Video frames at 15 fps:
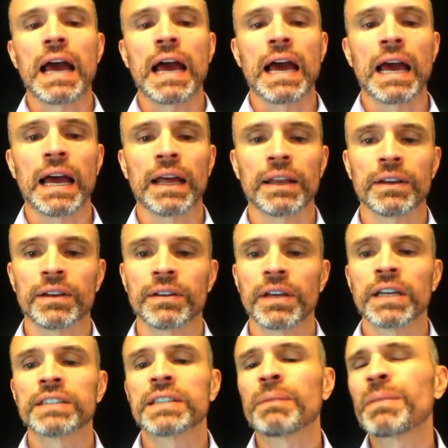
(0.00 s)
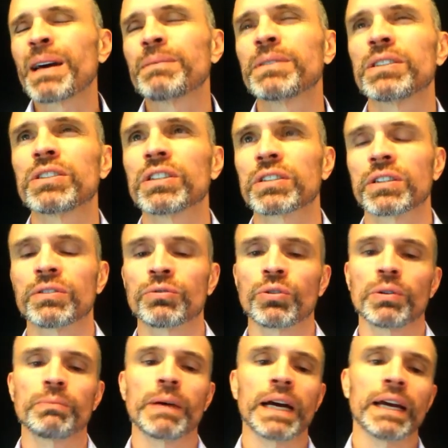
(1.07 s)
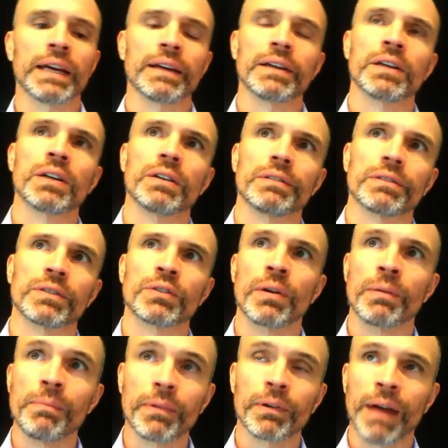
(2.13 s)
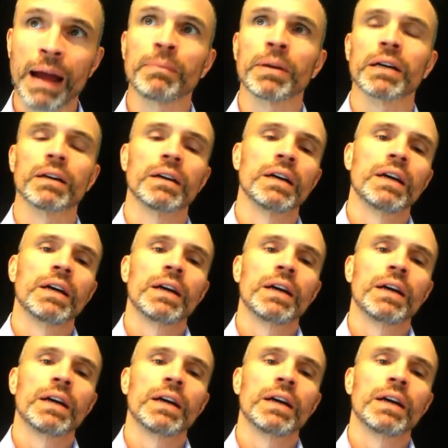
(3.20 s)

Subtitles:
And sometimes it's just controlled by grammar,